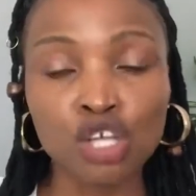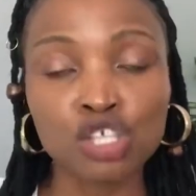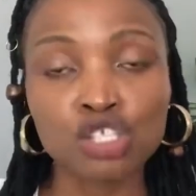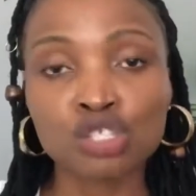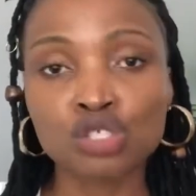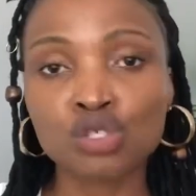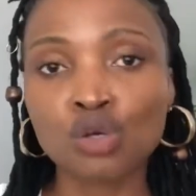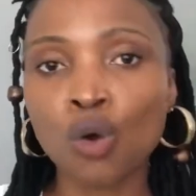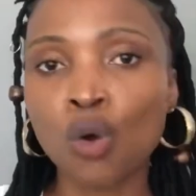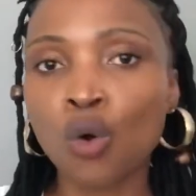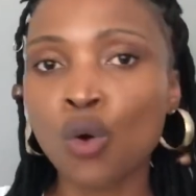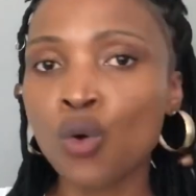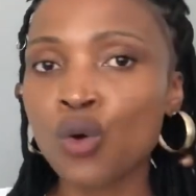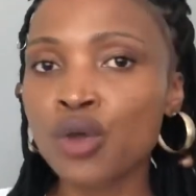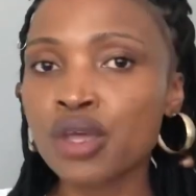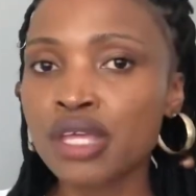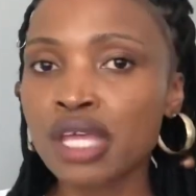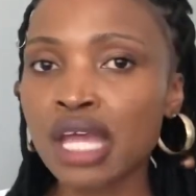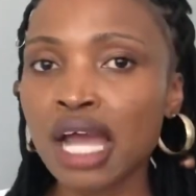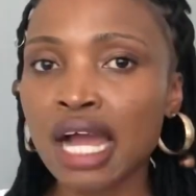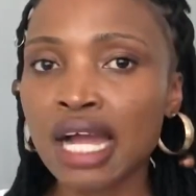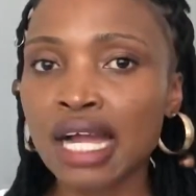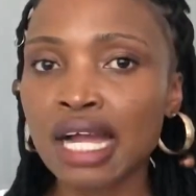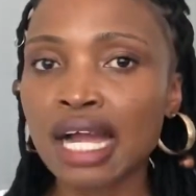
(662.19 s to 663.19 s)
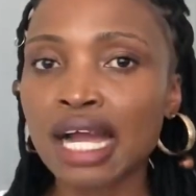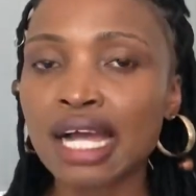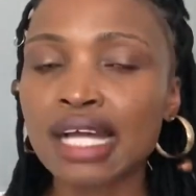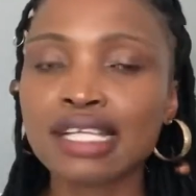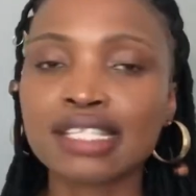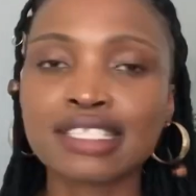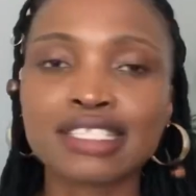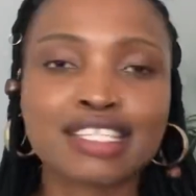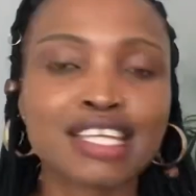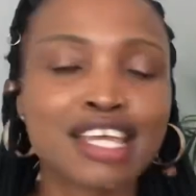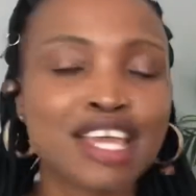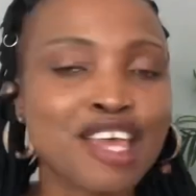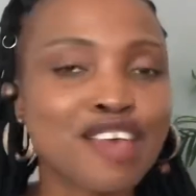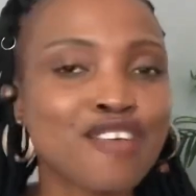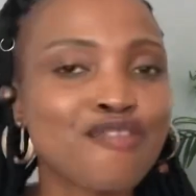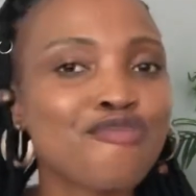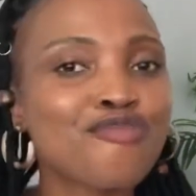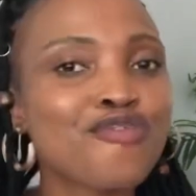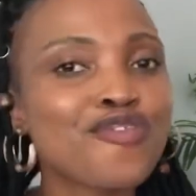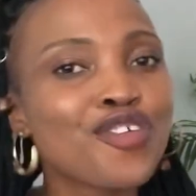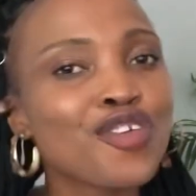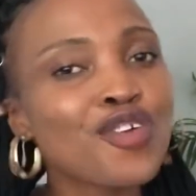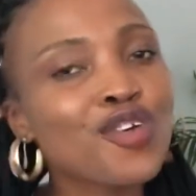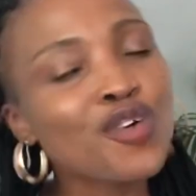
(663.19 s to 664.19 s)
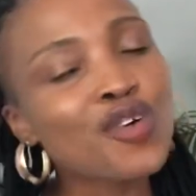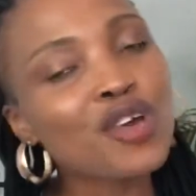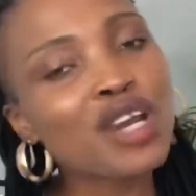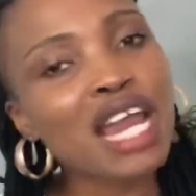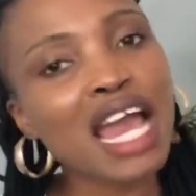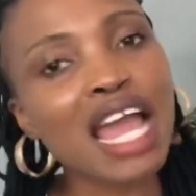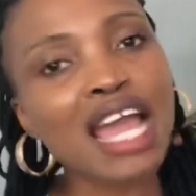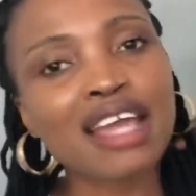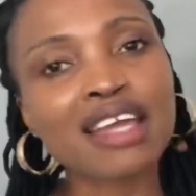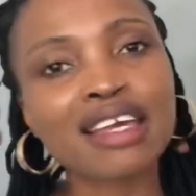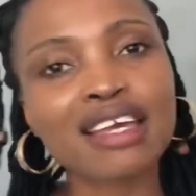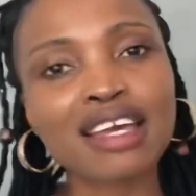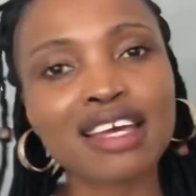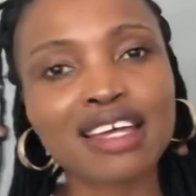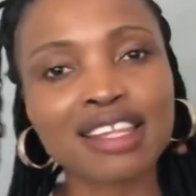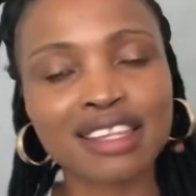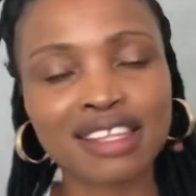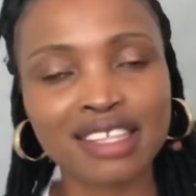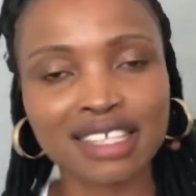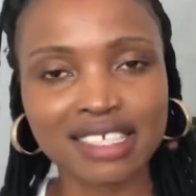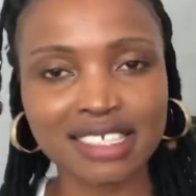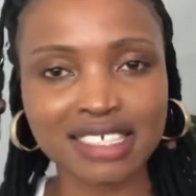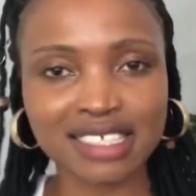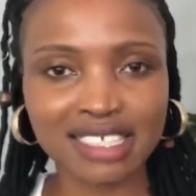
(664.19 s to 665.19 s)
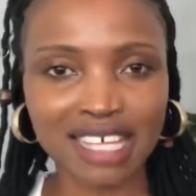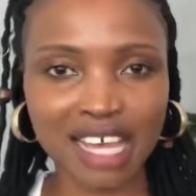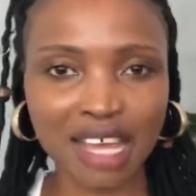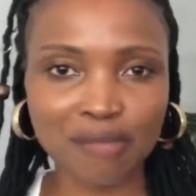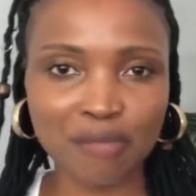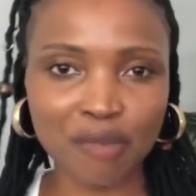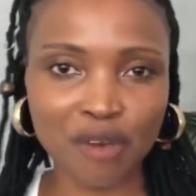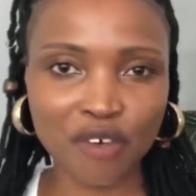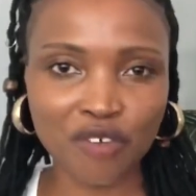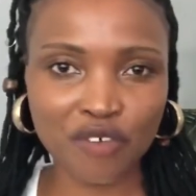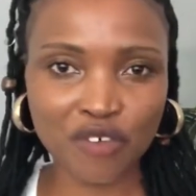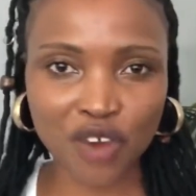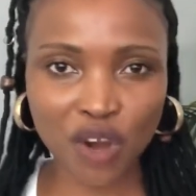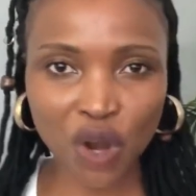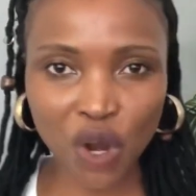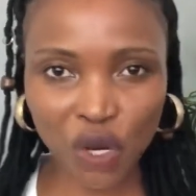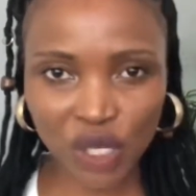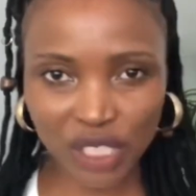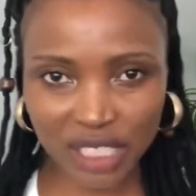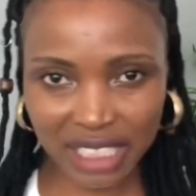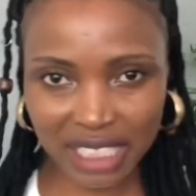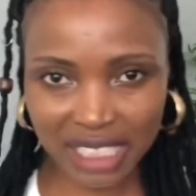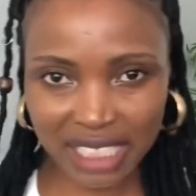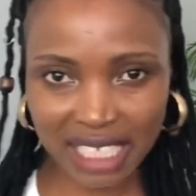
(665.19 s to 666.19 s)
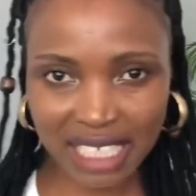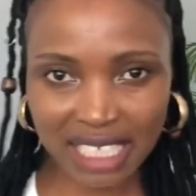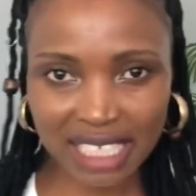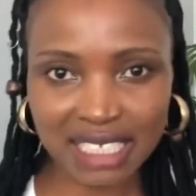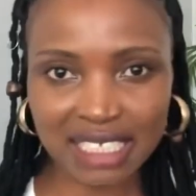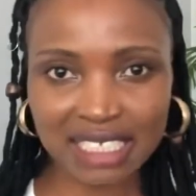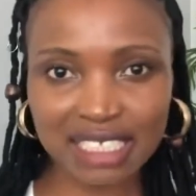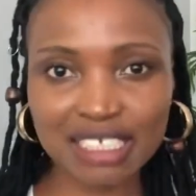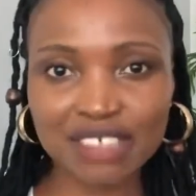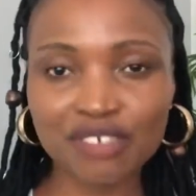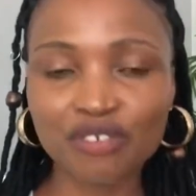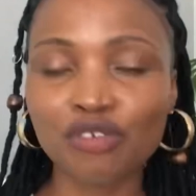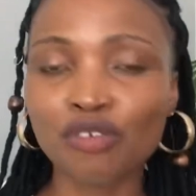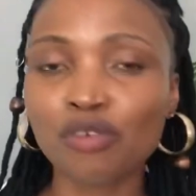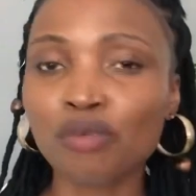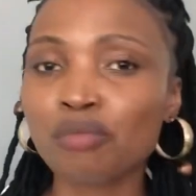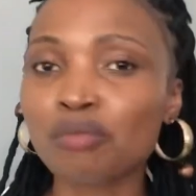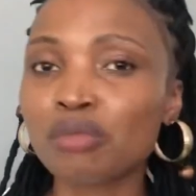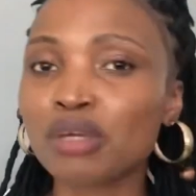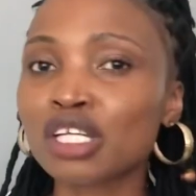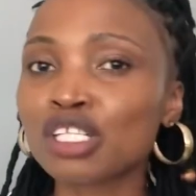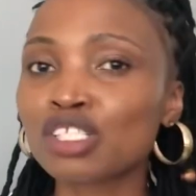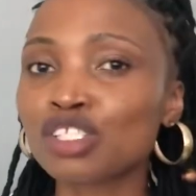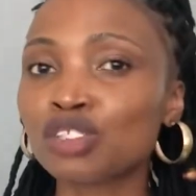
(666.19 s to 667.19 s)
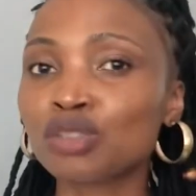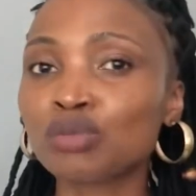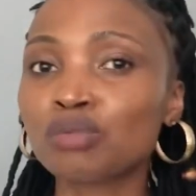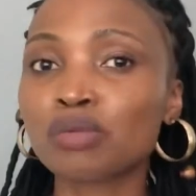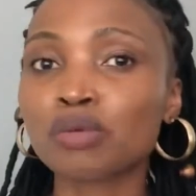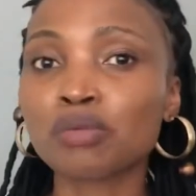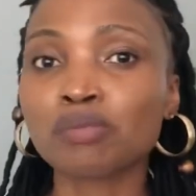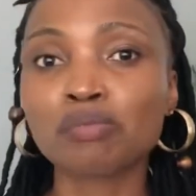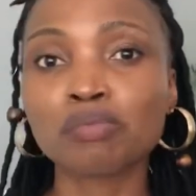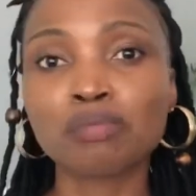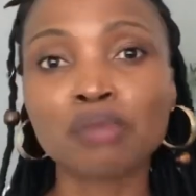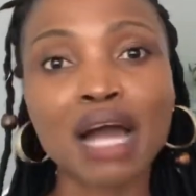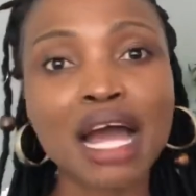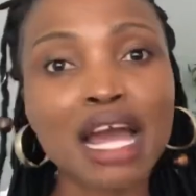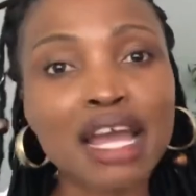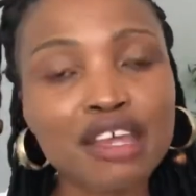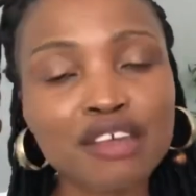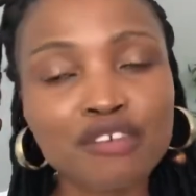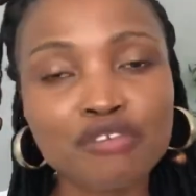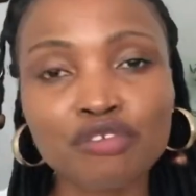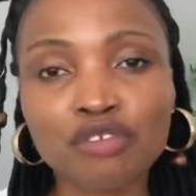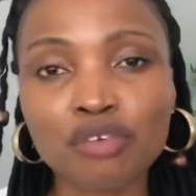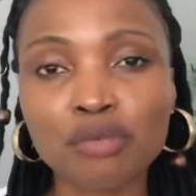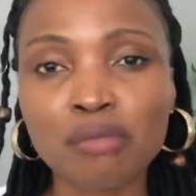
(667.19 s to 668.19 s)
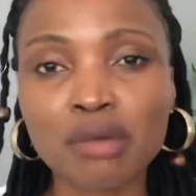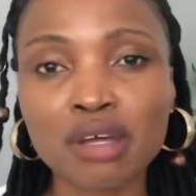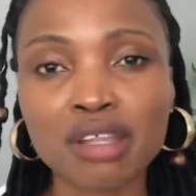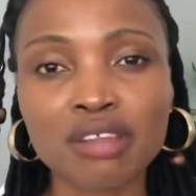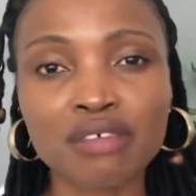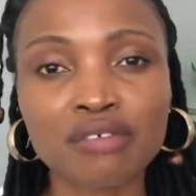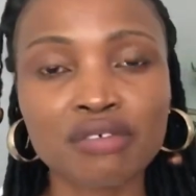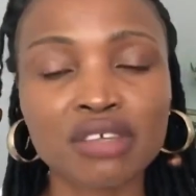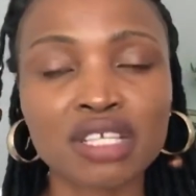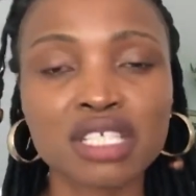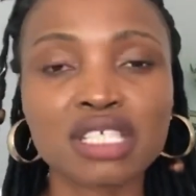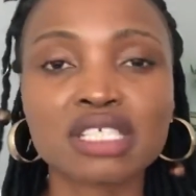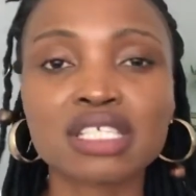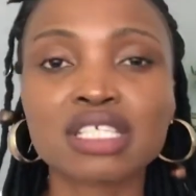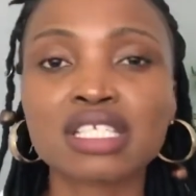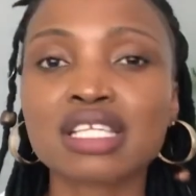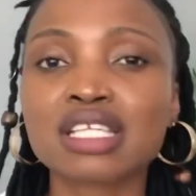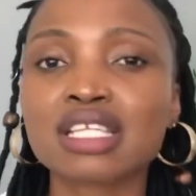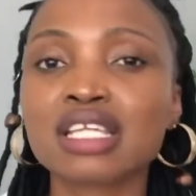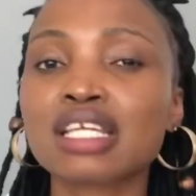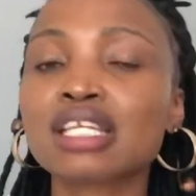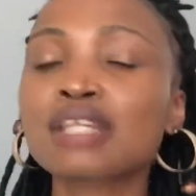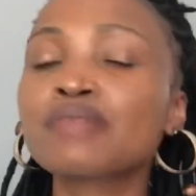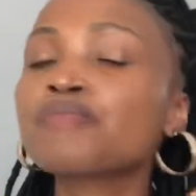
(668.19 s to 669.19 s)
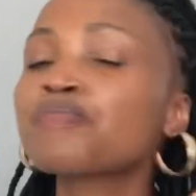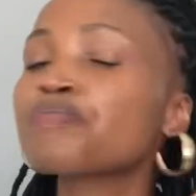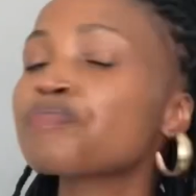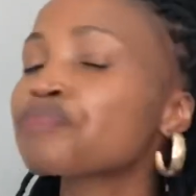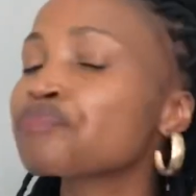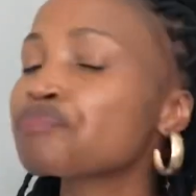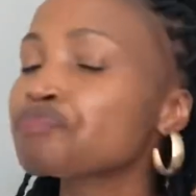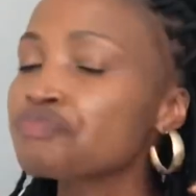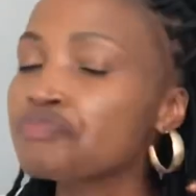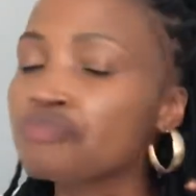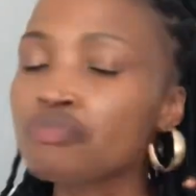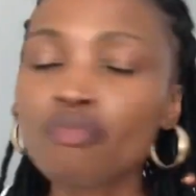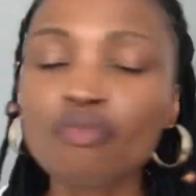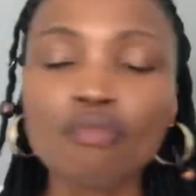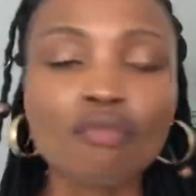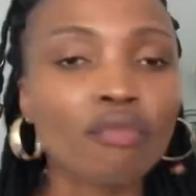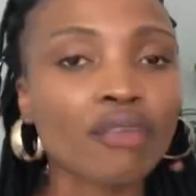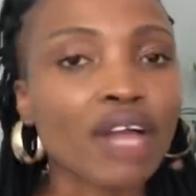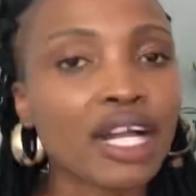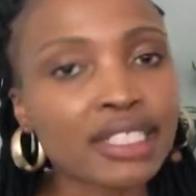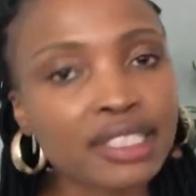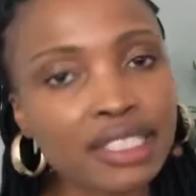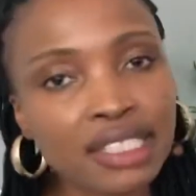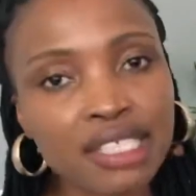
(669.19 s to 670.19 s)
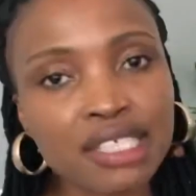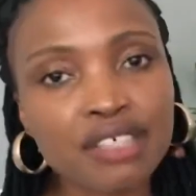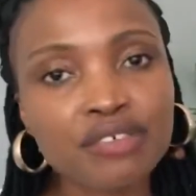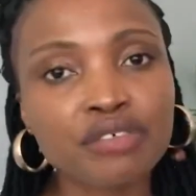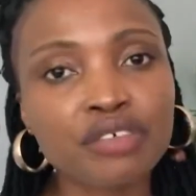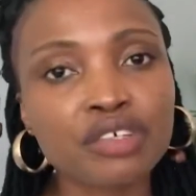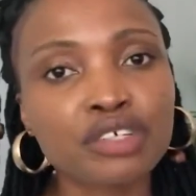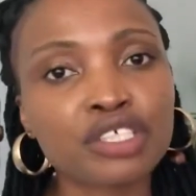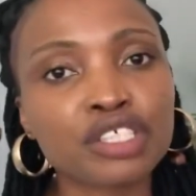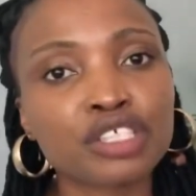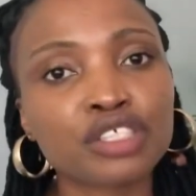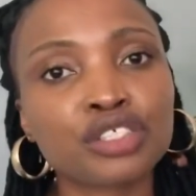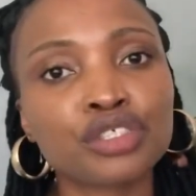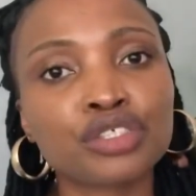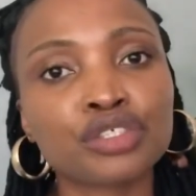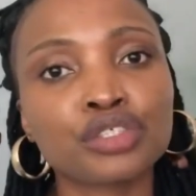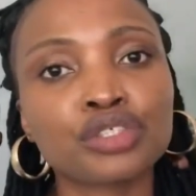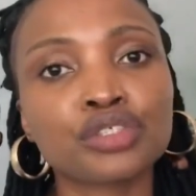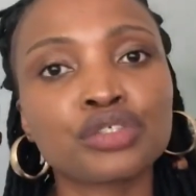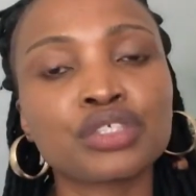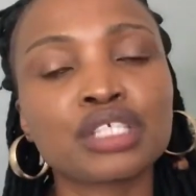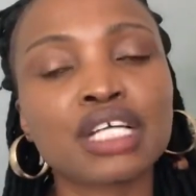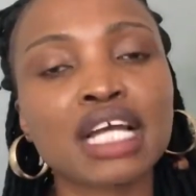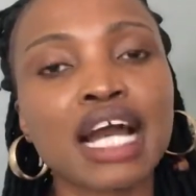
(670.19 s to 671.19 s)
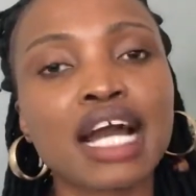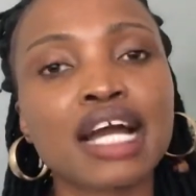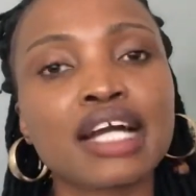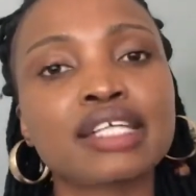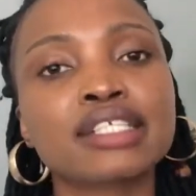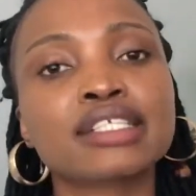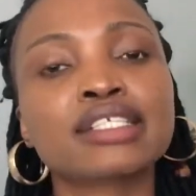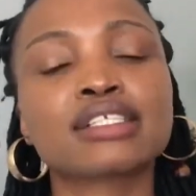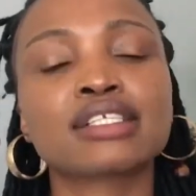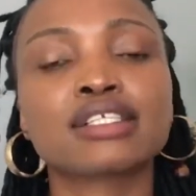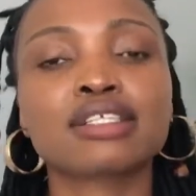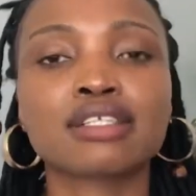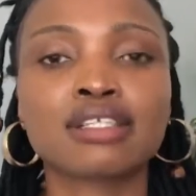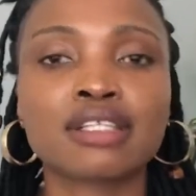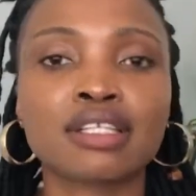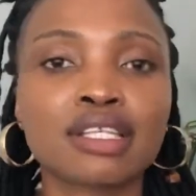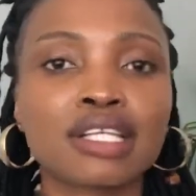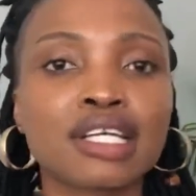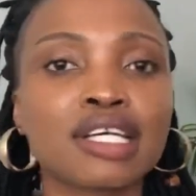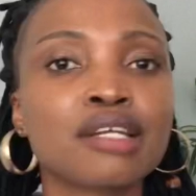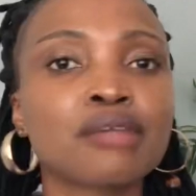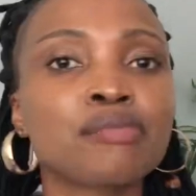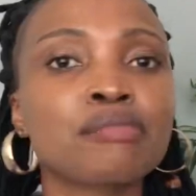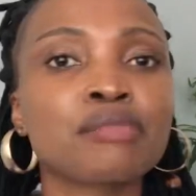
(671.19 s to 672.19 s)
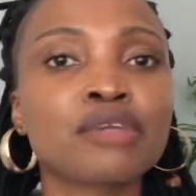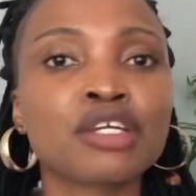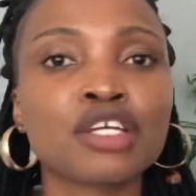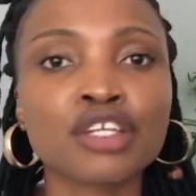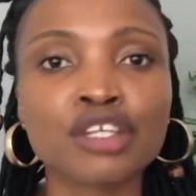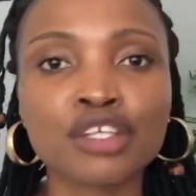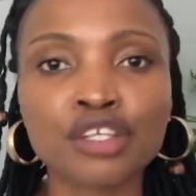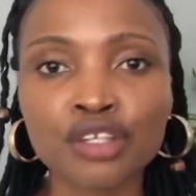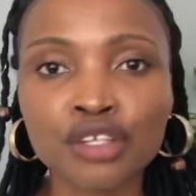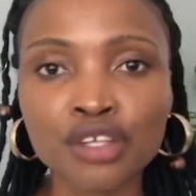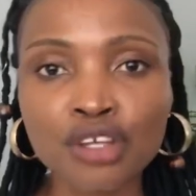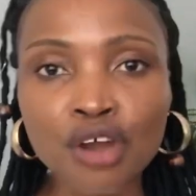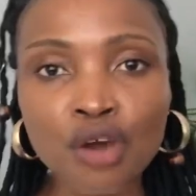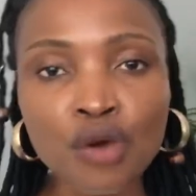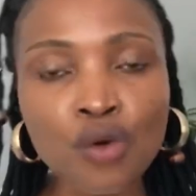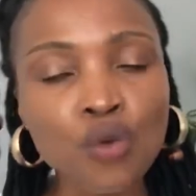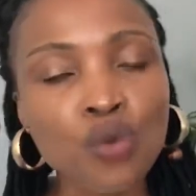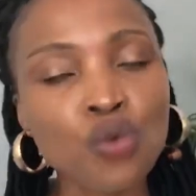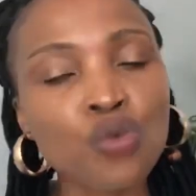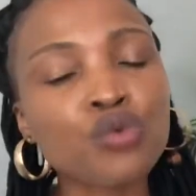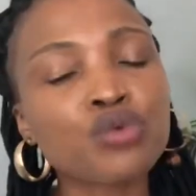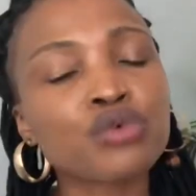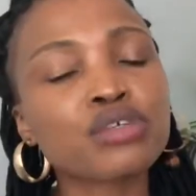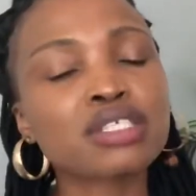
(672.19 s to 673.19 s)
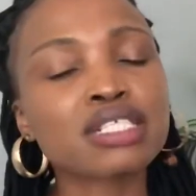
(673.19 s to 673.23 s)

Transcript: So yeah, guys, if you like this type of content, for me to be buying from other vendors and then delivering to you guys, let me know